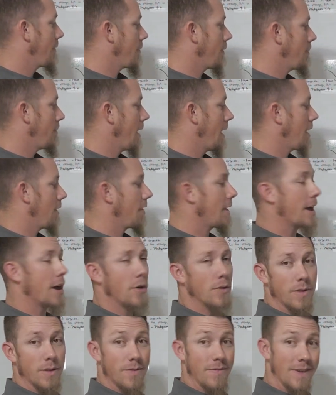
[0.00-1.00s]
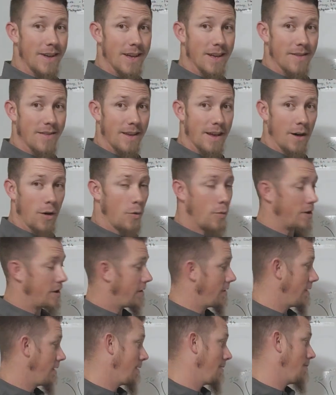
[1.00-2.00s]
from there, they go to the VSL,
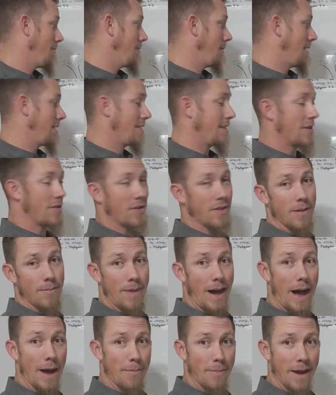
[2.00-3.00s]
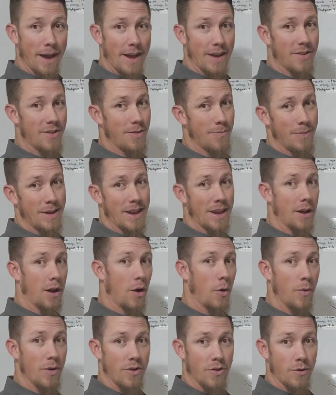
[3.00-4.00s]
which is essentially the buy page, depending
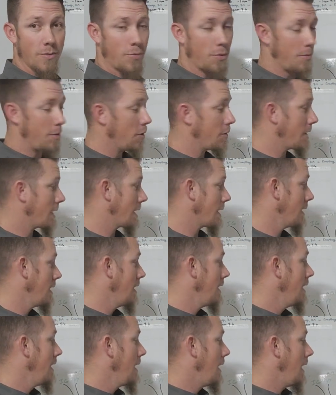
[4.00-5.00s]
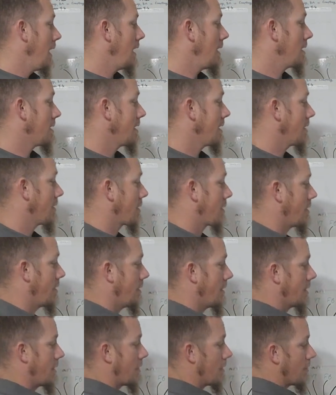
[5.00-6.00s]
on what you're promoting. It's either
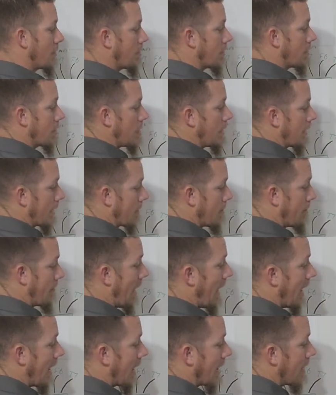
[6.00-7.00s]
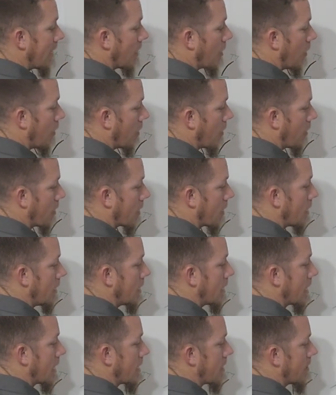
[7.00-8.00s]
going to click buy or
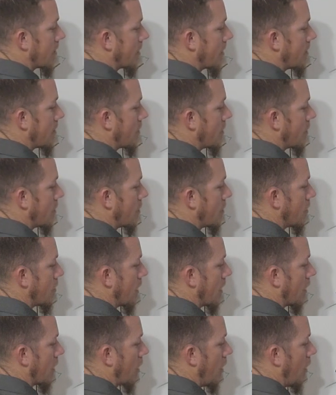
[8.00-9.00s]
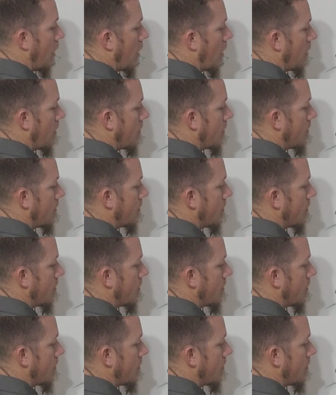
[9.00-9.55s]
click and send them to a call.